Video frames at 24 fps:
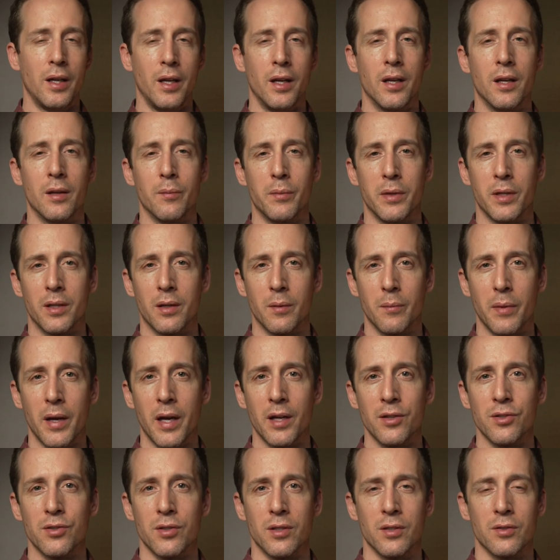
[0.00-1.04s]
and be
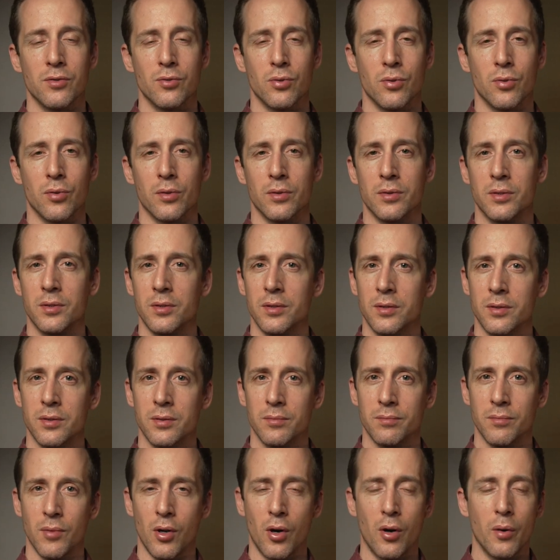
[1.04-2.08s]
compassionate towards
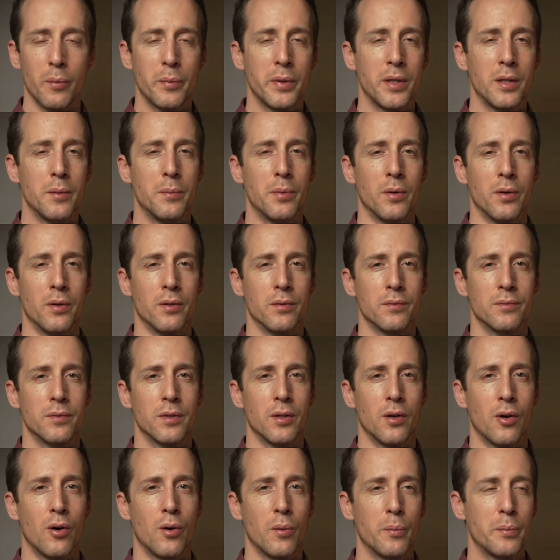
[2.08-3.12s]
all people,
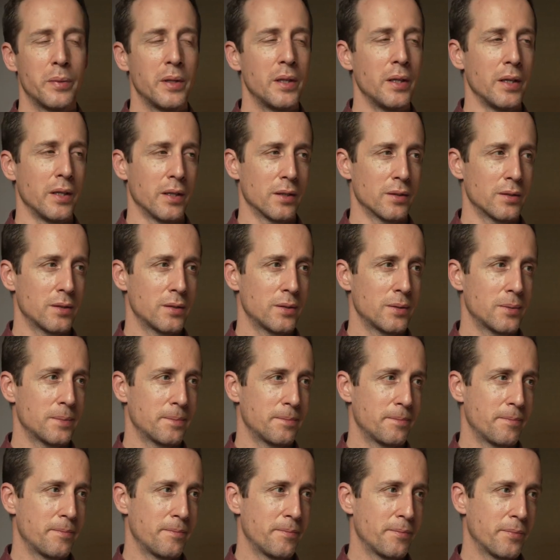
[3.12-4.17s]
all beings.
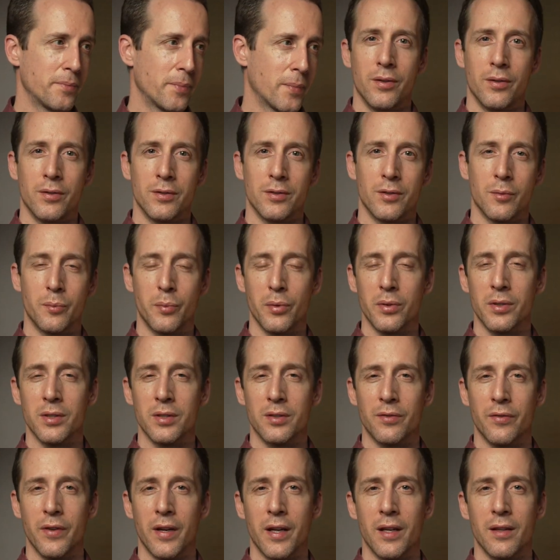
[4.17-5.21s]
So,
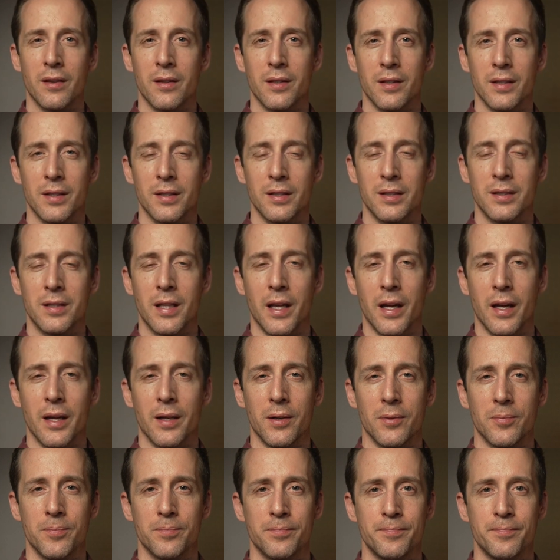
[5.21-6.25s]
Buddhist faith is that